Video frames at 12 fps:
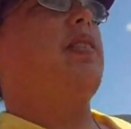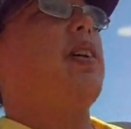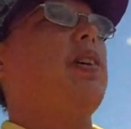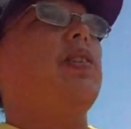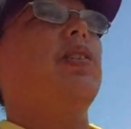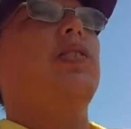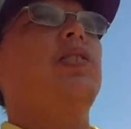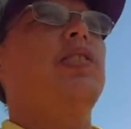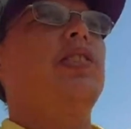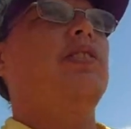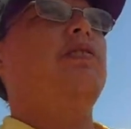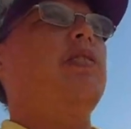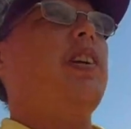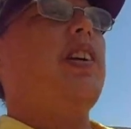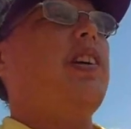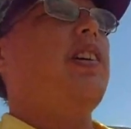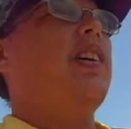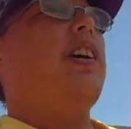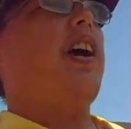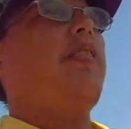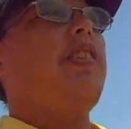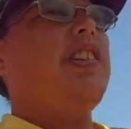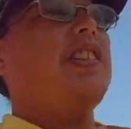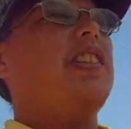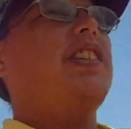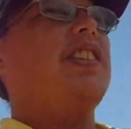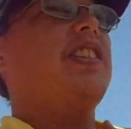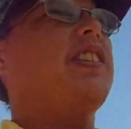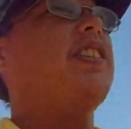go I went to